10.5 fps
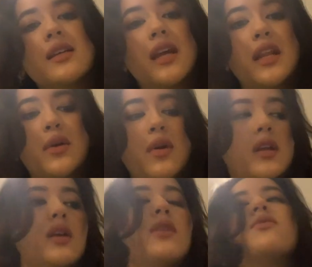getting
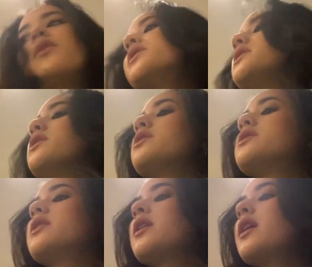ready for dinner
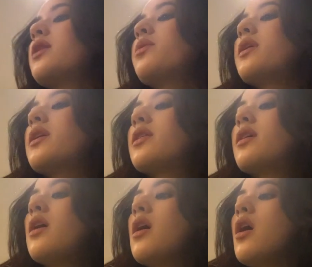tonight with
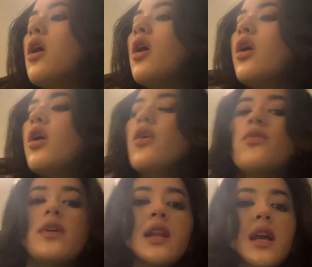
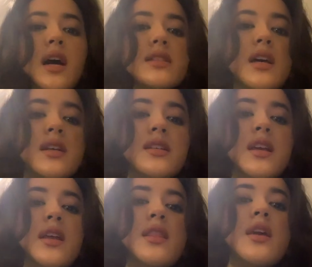Ophelia,
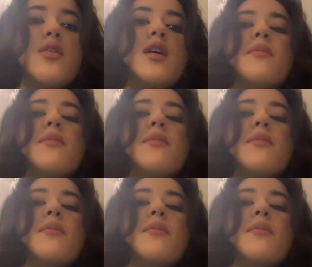Saskia, and Thera,